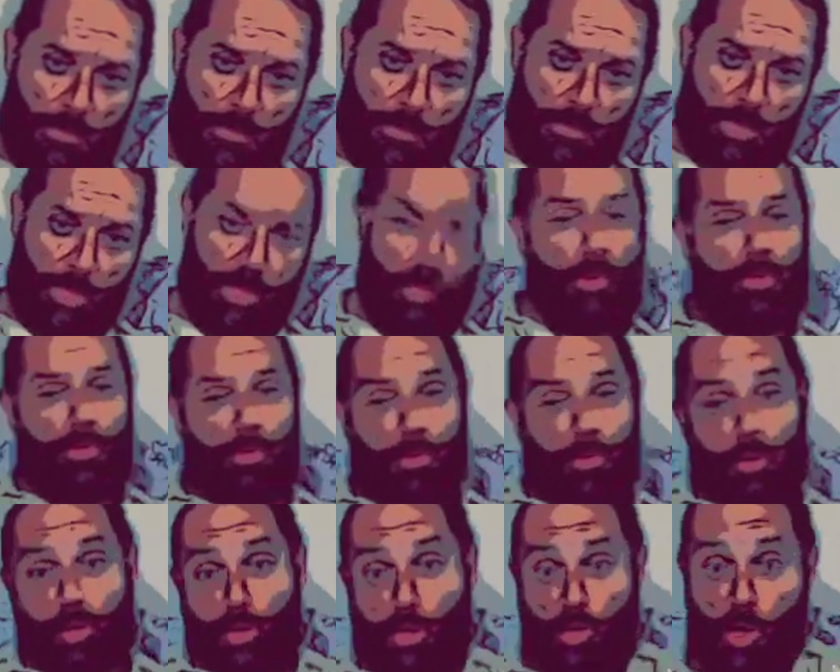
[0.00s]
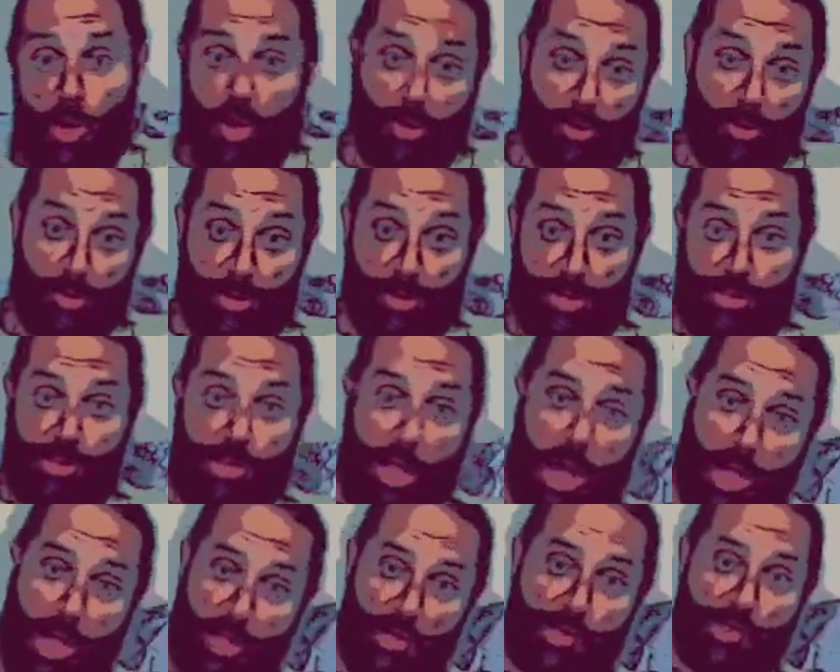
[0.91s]
So look at all this
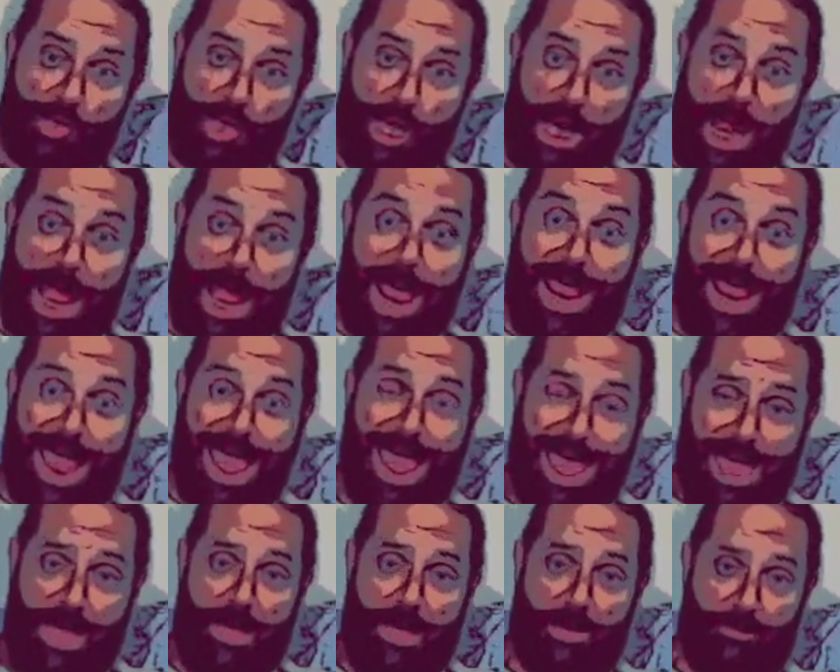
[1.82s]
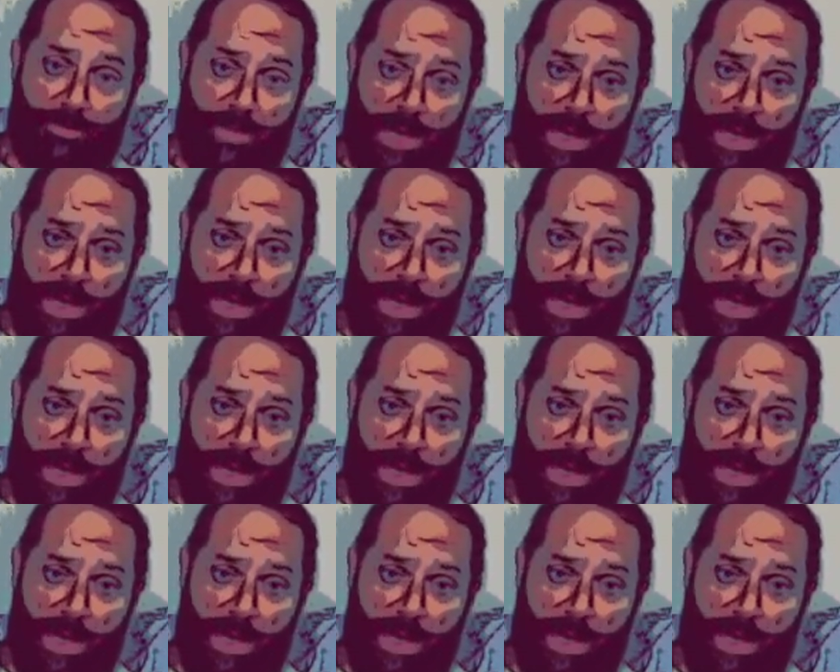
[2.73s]
knowledge that I have, that